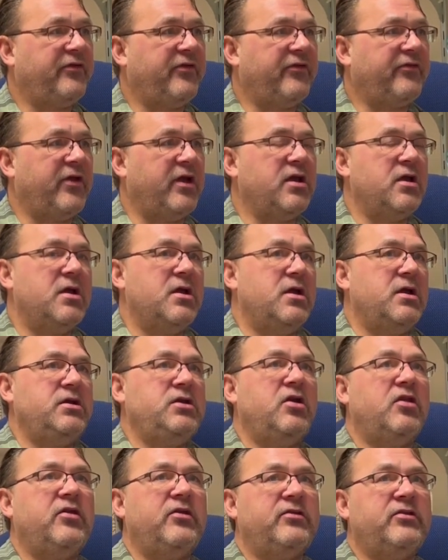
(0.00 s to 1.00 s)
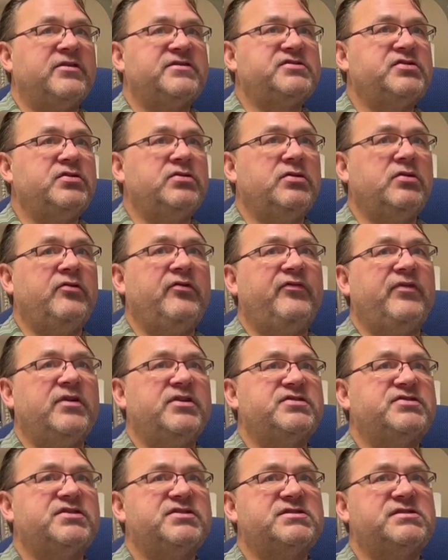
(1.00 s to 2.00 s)
It's like, the student who
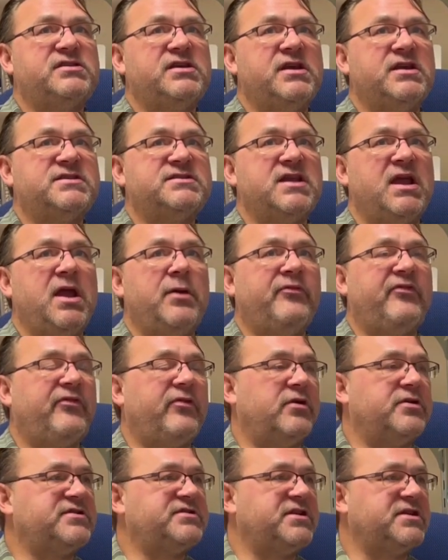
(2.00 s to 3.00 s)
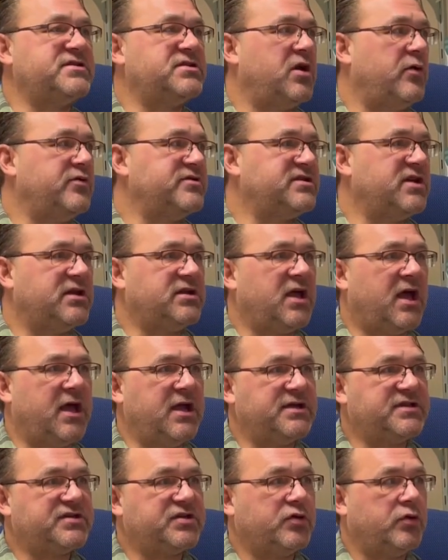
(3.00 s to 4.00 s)
finishes the exam first doesn't always get the
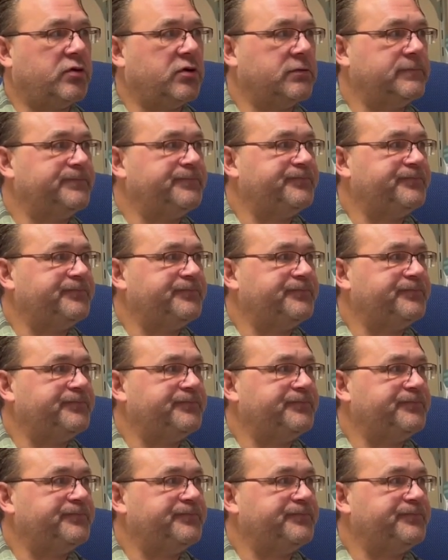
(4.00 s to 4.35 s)
highest score.